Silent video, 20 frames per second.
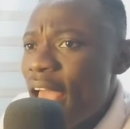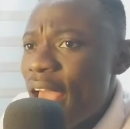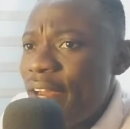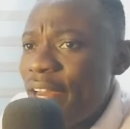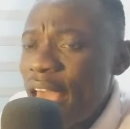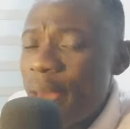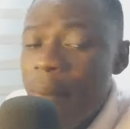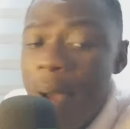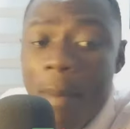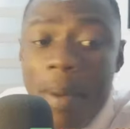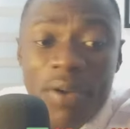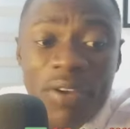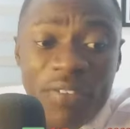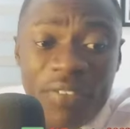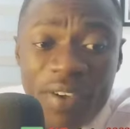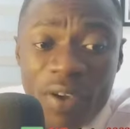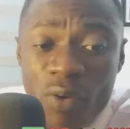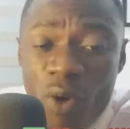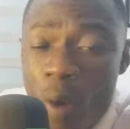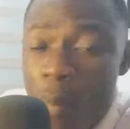And e ba
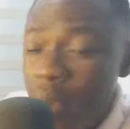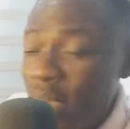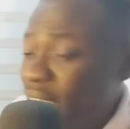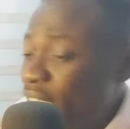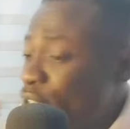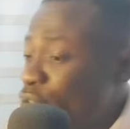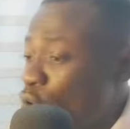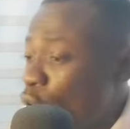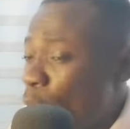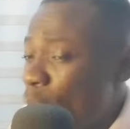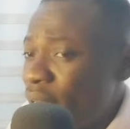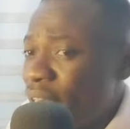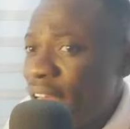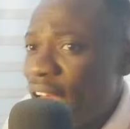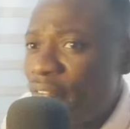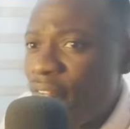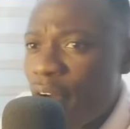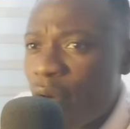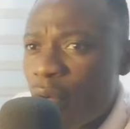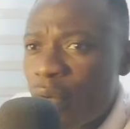be twin comedy
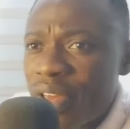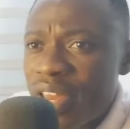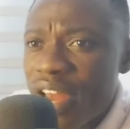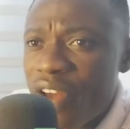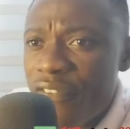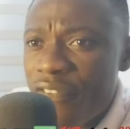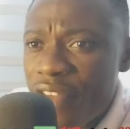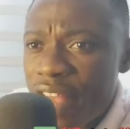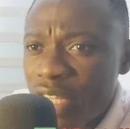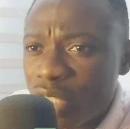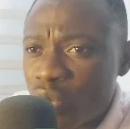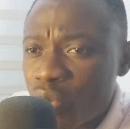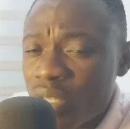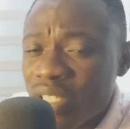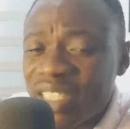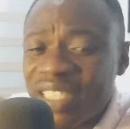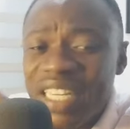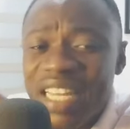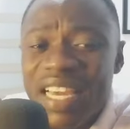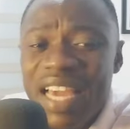comedy afa kwena fears
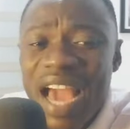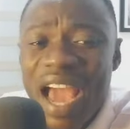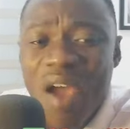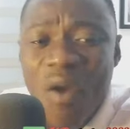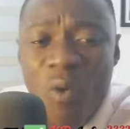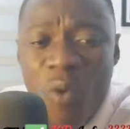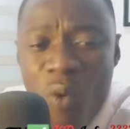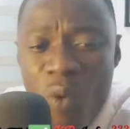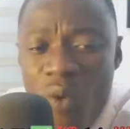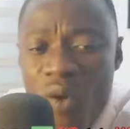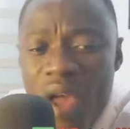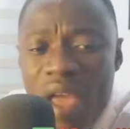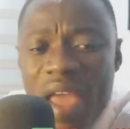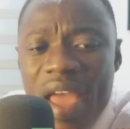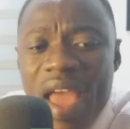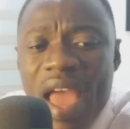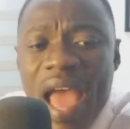was nigga e ho.